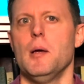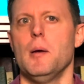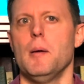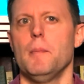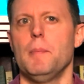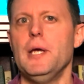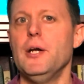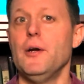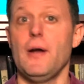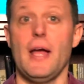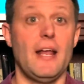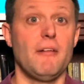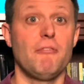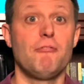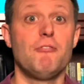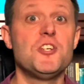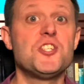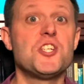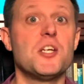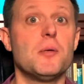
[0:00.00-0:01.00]
Peter had a
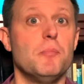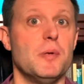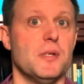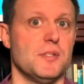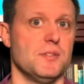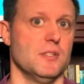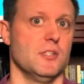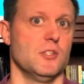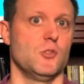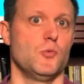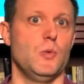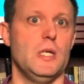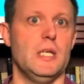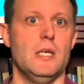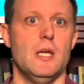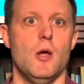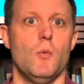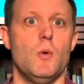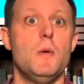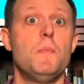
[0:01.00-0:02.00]
fishing business.
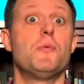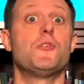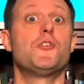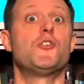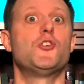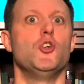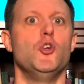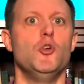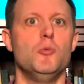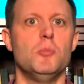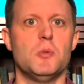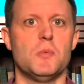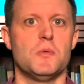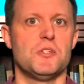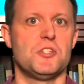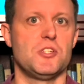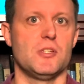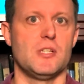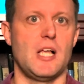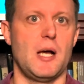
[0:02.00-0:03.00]
We presume it was
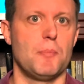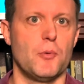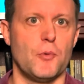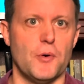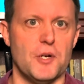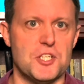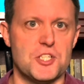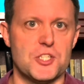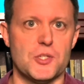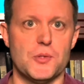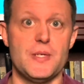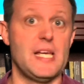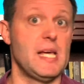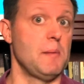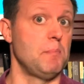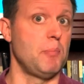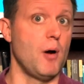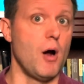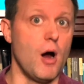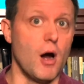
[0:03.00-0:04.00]
still operational. He
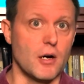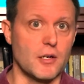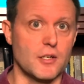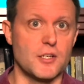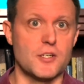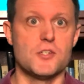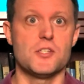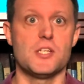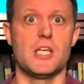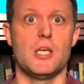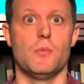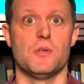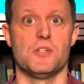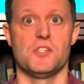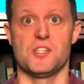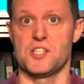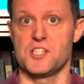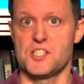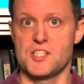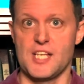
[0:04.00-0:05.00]
had partners. He was
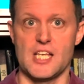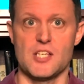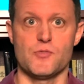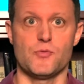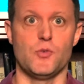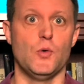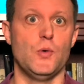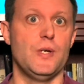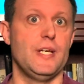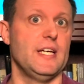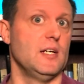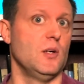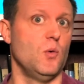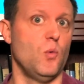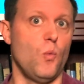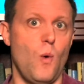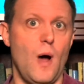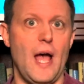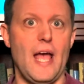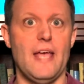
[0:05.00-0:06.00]
successful. He had a
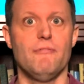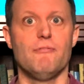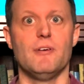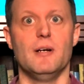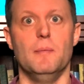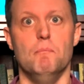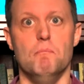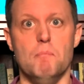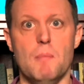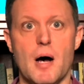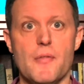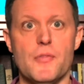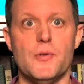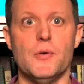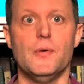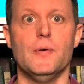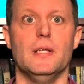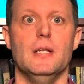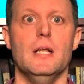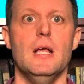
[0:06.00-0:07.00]
wife and a
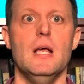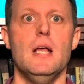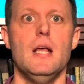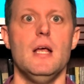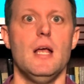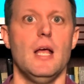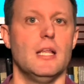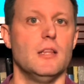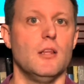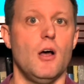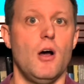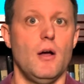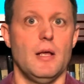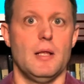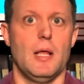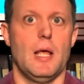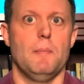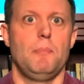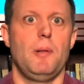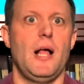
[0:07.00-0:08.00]
mother-in-law
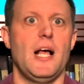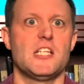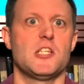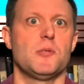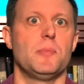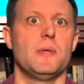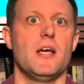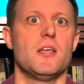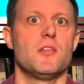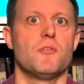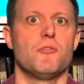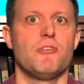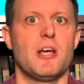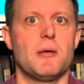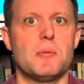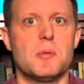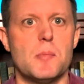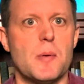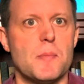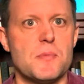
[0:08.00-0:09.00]
and possibly other
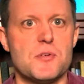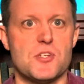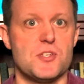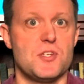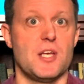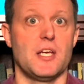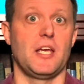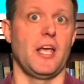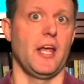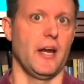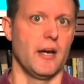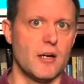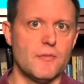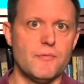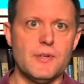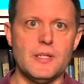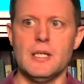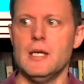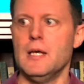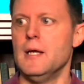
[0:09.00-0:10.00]
family members to take care
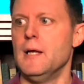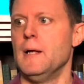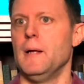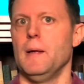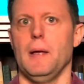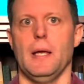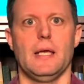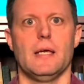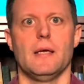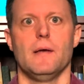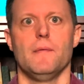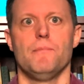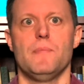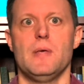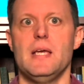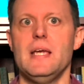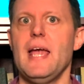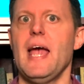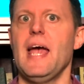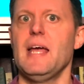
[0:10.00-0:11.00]
of it.
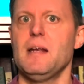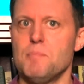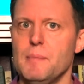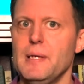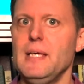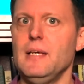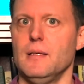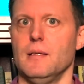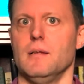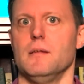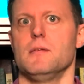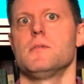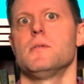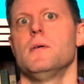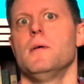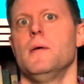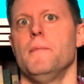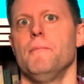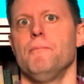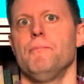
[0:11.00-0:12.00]
He had means.
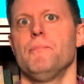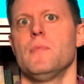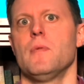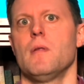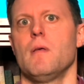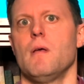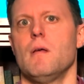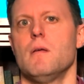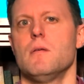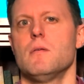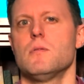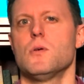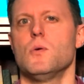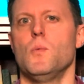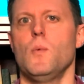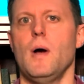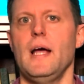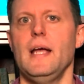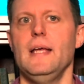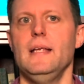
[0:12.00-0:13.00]
So
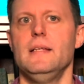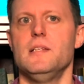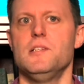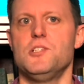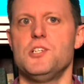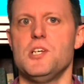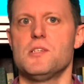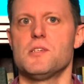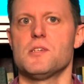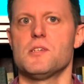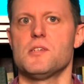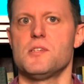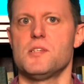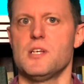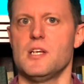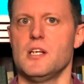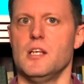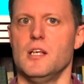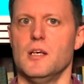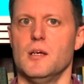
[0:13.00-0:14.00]
why did Jesus
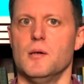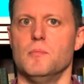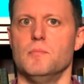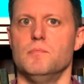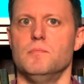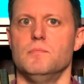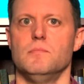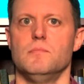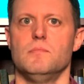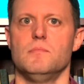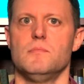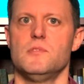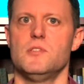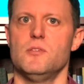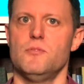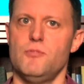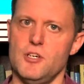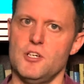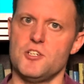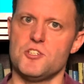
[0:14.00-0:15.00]
send him
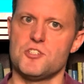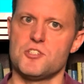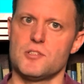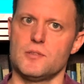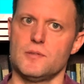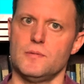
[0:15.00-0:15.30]
to fish?